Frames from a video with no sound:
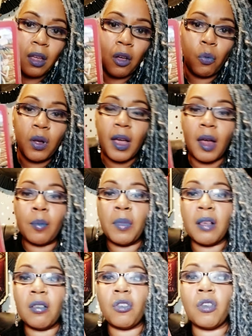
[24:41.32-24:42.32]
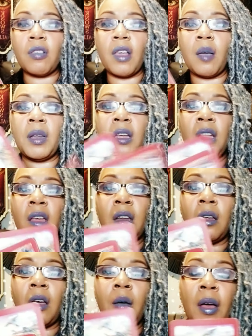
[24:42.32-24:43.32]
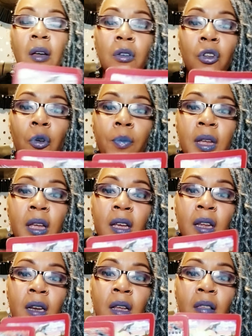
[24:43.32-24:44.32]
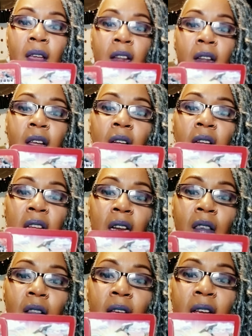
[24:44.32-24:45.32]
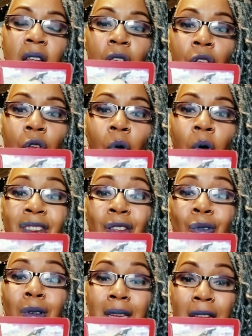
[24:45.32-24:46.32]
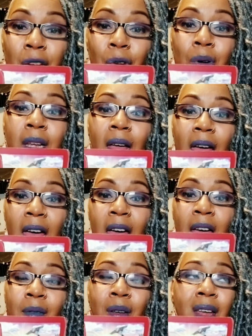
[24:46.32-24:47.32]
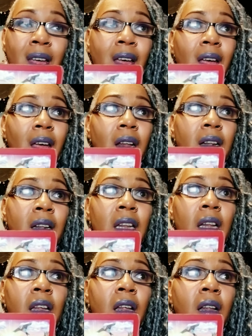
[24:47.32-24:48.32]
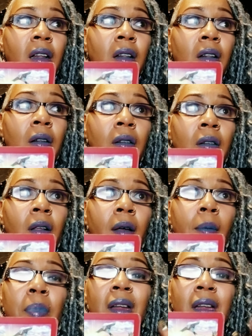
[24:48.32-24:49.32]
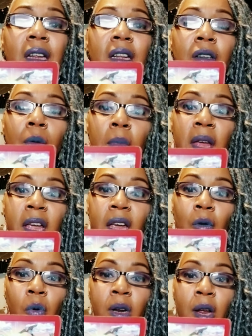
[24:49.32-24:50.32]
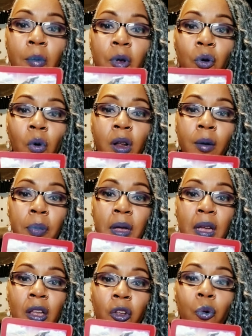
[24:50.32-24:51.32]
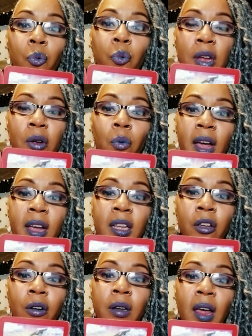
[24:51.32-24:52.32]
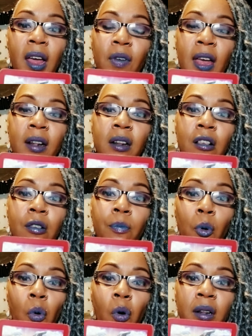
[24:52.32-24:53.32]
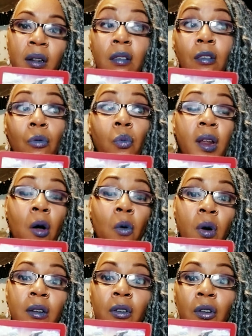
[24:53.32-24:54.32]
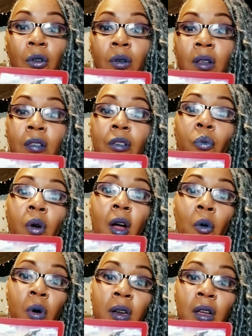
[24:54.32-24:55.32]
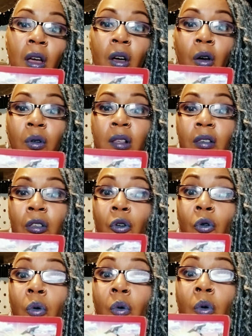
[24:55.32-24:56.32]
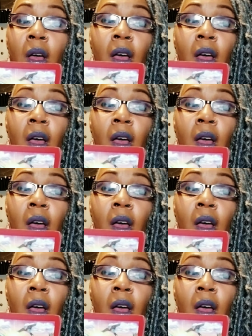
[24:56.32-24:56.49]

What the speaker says: We got messages coming in about new beginnings, and the clean slate is showing you literally have the ability to make it whatever you want to be. You're rewriting your life at this point. This is what I want to do. This is where I want to go. This is who